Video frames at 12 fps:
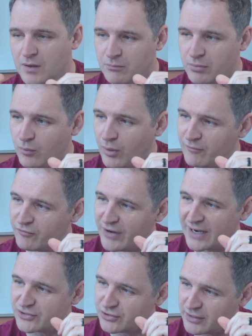But one
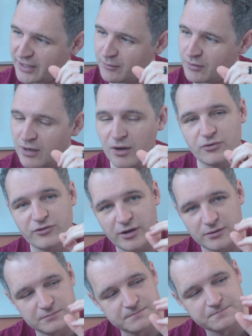fraction came closer,
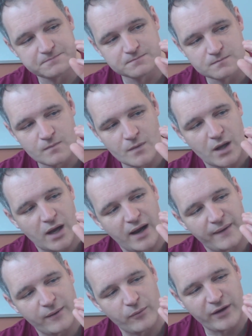
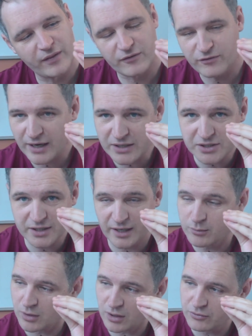and then the other fraction
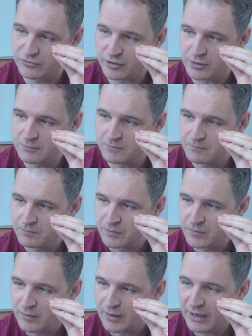came closer,
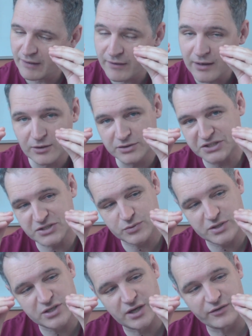and they looked into
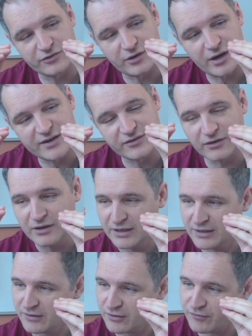each other's eyes, and
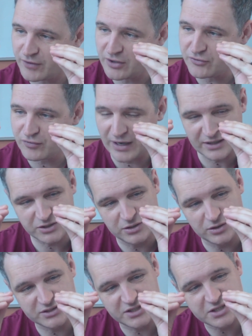the first fraction
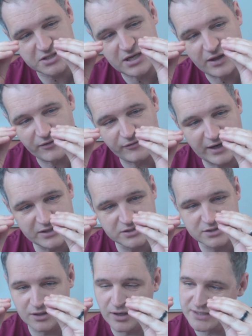looked into the other
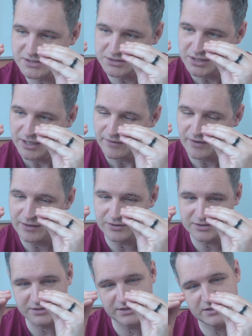fraction's eyes, and they
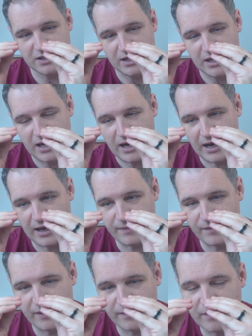looked at each, and
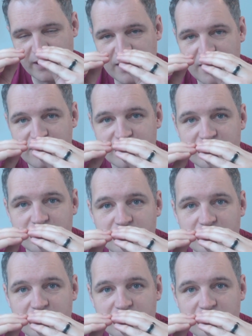then they kissed.